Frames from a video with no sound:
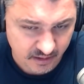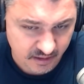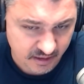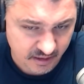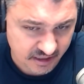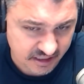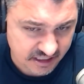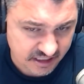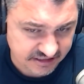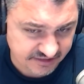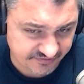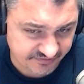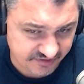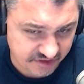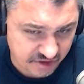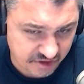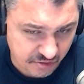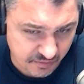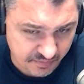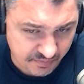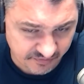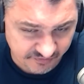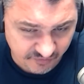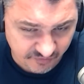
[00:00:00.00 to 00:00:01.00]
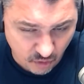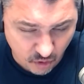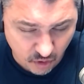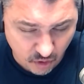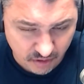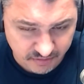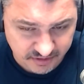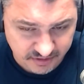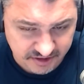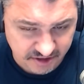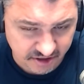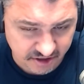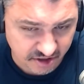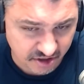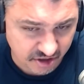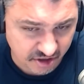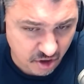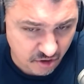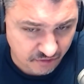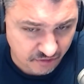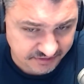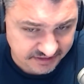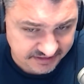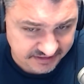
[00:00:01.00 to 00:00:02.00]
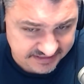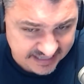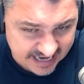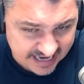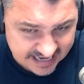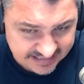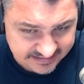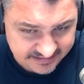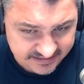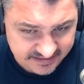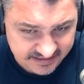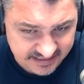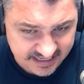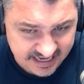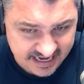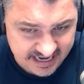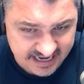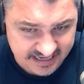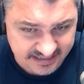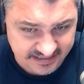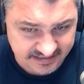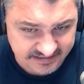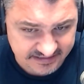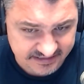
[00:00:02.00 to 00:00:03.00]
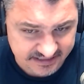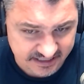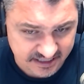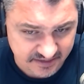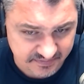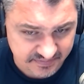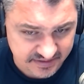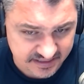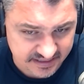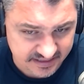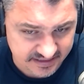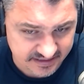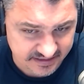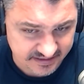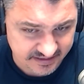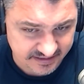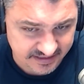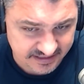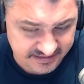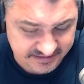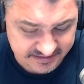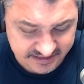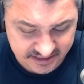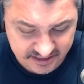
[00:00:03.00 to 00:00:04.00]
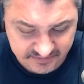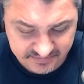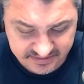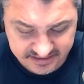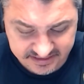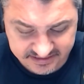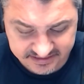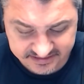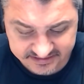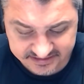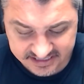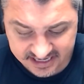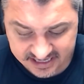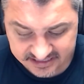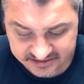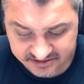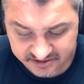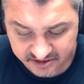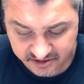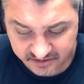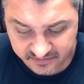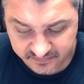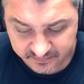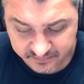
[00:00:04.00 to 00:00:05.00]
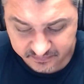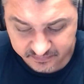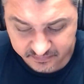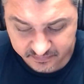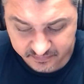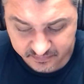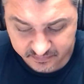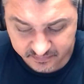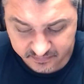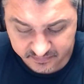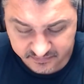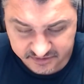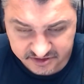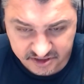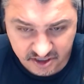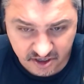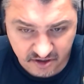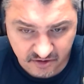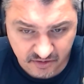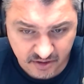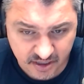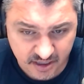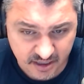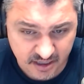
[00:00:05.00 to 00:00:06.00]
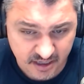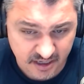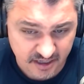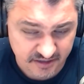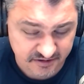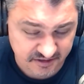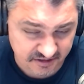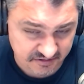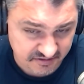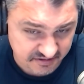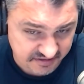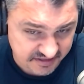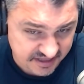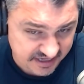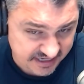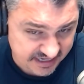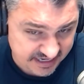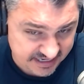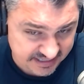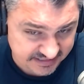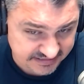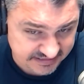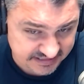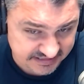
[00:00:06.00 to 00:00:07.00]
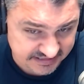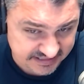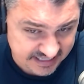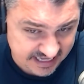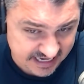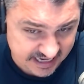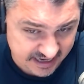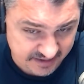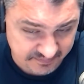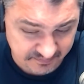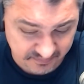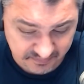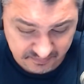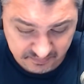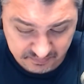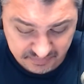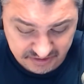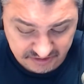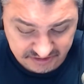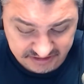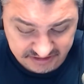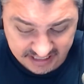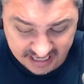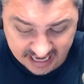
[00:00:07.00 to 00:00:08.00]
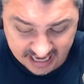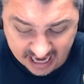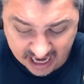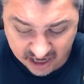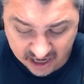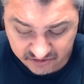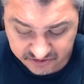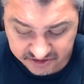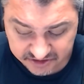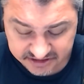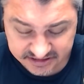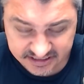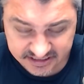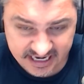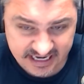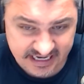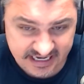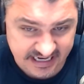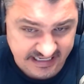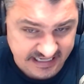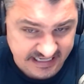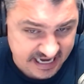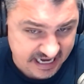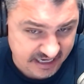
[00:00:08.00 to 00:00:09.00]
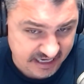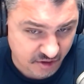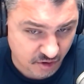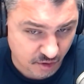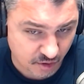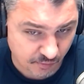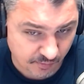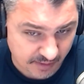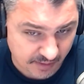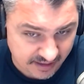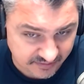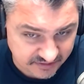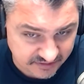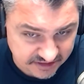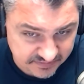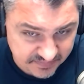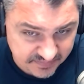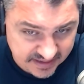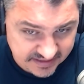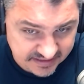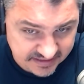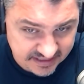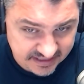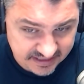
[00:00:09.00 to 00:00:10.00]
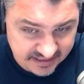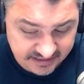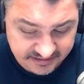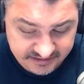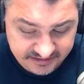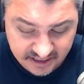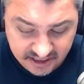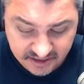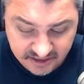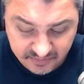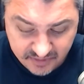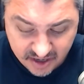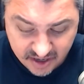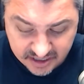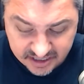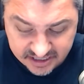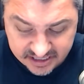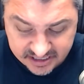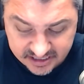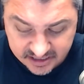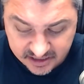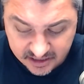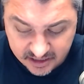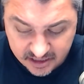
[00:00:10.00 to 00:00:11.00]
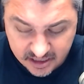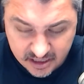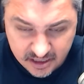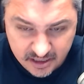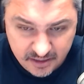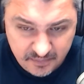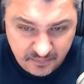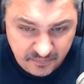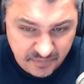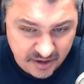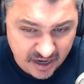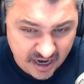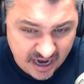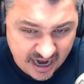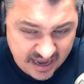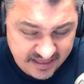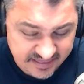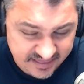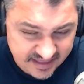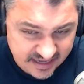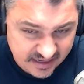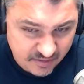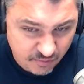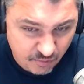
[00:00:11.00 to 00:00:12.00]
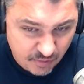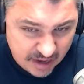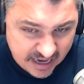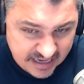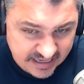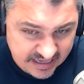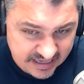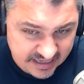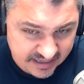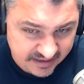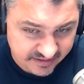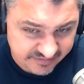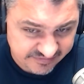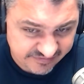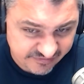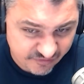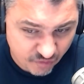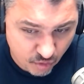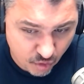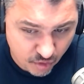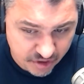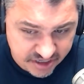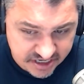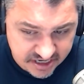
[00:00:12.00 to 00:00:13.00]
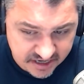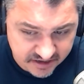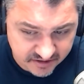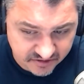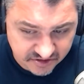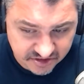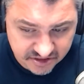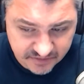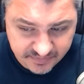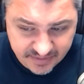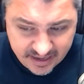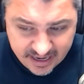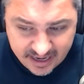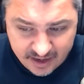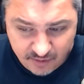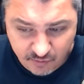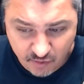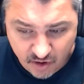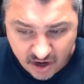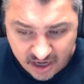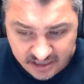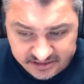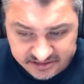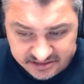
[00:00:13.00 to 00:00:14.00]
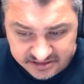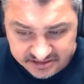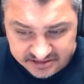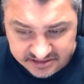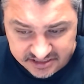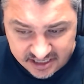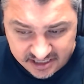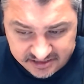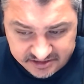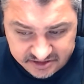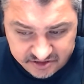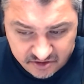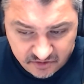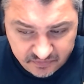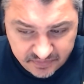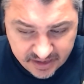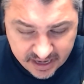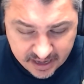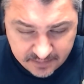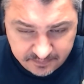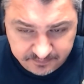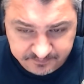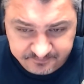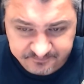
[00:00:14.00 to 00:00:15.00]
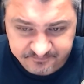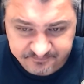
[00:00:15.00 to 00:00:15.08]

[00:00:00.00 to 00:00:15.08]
Because if you do it before, then you're going to go into debt and it's going to be a disaster. So the other thing is that I'm building a house and I can't go around spending a ton of money. But I think waiting 4 years to buy a watch is not so bad.